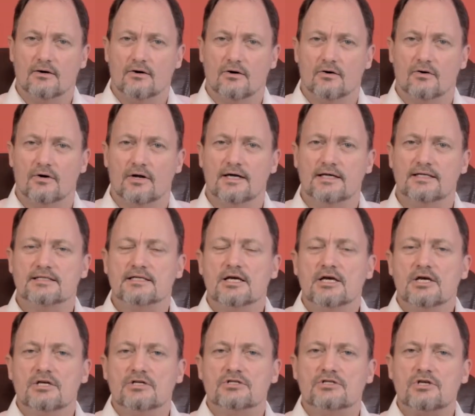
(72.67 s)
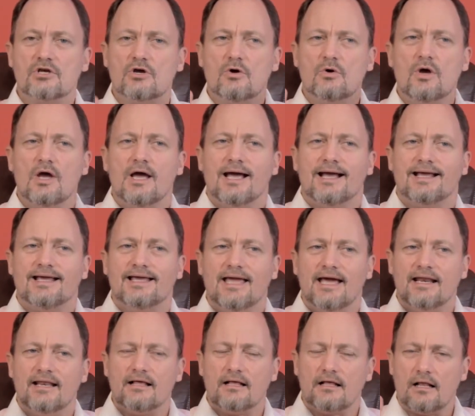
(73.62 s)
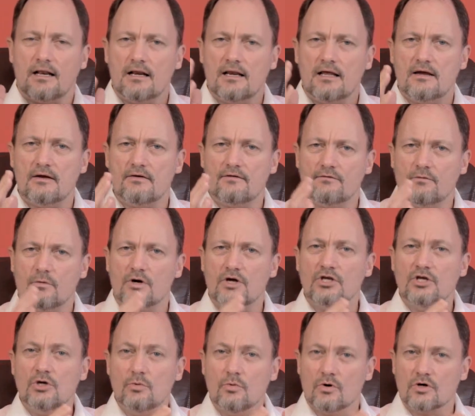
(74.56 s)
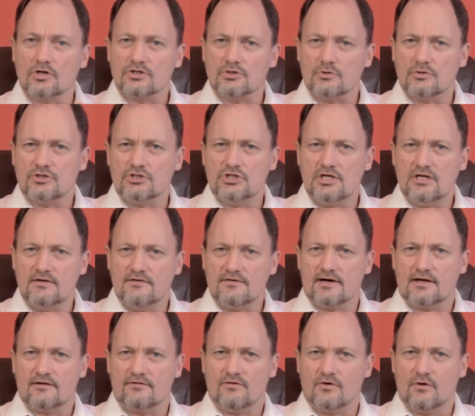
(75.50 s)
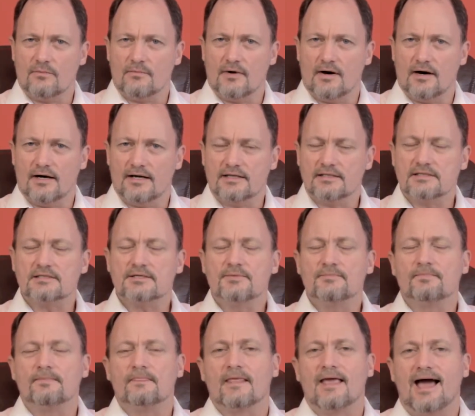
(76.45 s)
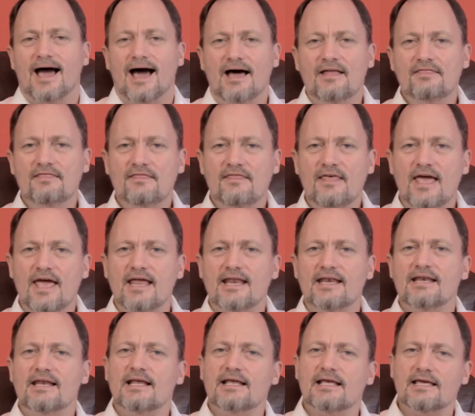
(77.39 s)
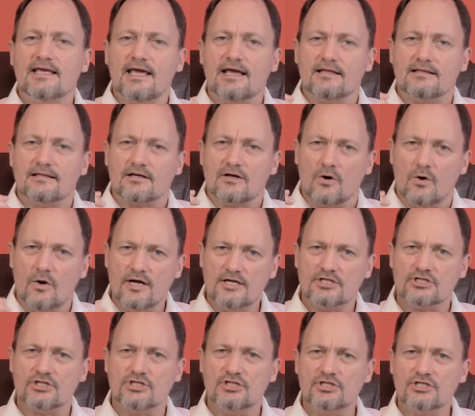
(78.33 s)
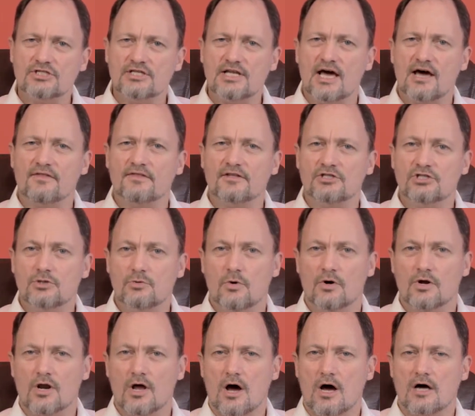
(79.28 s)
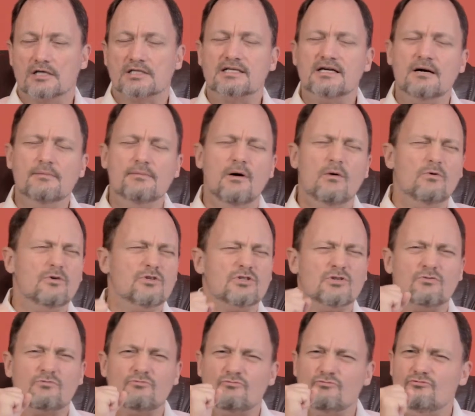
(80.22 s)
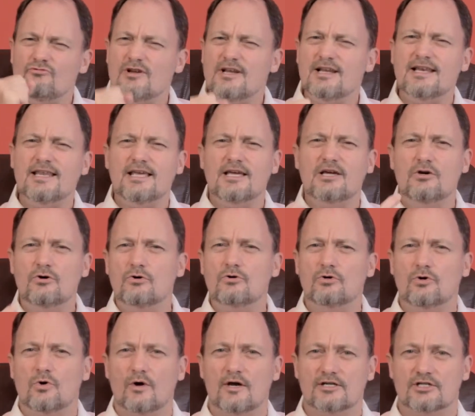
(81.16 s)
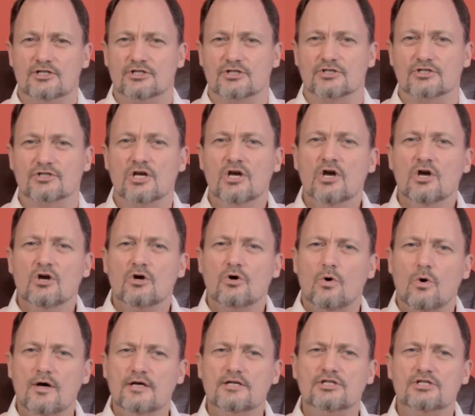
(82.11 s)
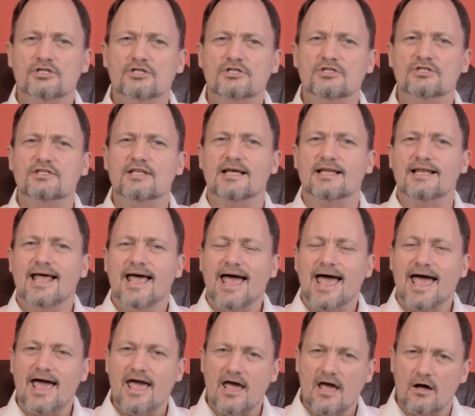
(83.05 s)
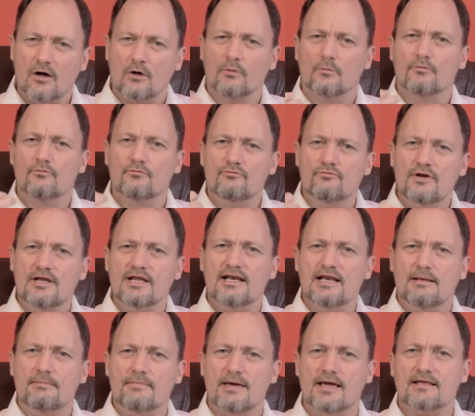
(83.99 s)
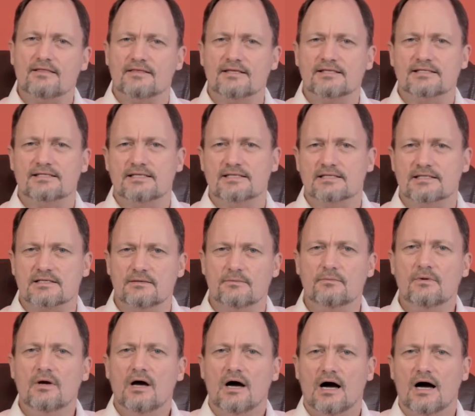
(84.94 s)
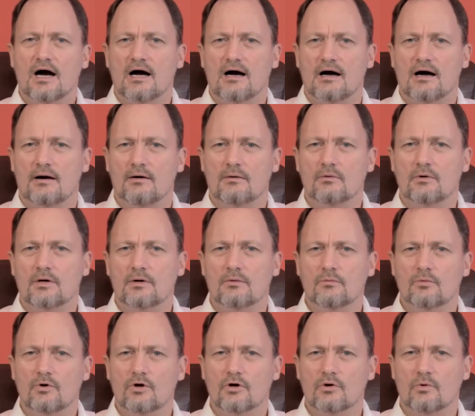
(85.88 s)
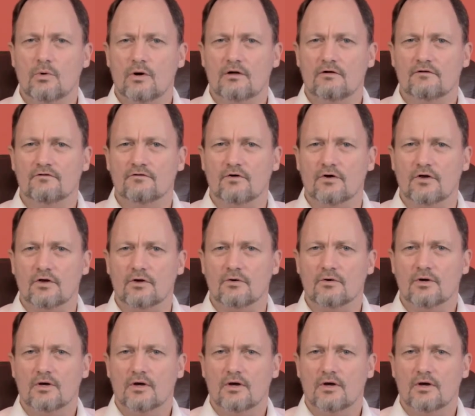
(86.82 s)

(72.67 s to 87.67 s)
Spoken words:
All right, so get it clear of what you want to achieve out of your mind, and then get the questions down that you want to ask. Come up with some really good questions that help really make this system work well for you.